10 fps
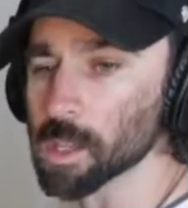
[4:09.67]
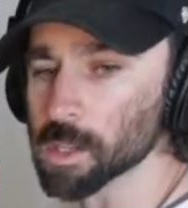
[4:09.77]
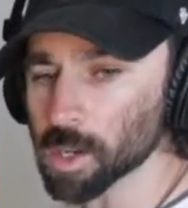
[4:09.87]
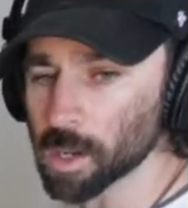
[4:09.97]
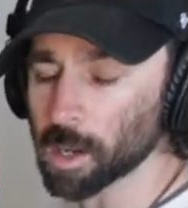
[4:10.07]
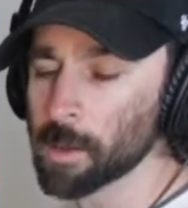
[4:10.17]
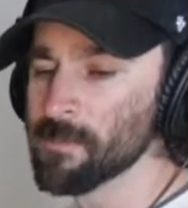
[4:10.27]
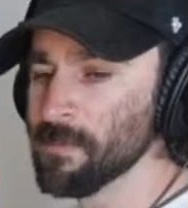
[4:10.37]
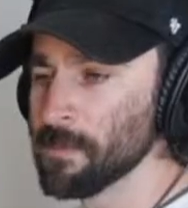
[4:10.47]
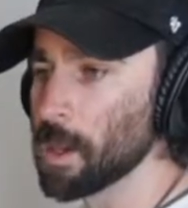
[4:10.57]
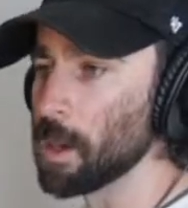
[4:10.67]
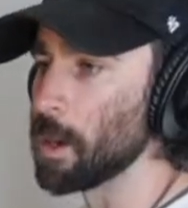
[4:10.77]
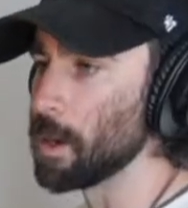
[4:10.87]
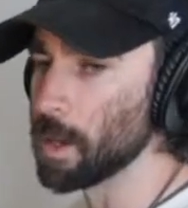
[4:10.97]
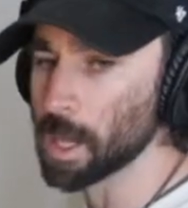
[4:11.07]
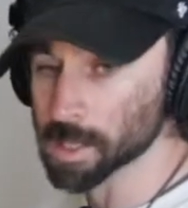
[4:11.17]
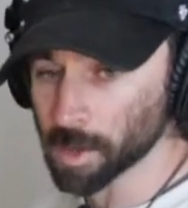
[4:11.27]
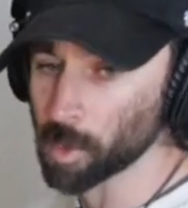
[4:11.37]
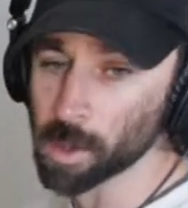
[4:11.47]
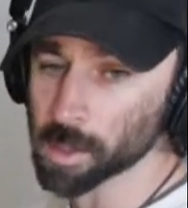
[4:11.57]
dog, as I've
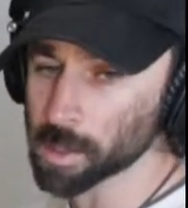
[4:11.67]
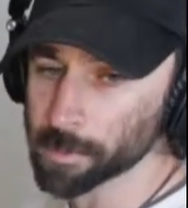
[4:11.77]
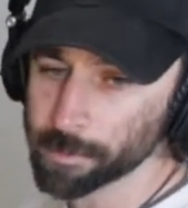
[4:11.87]
heard it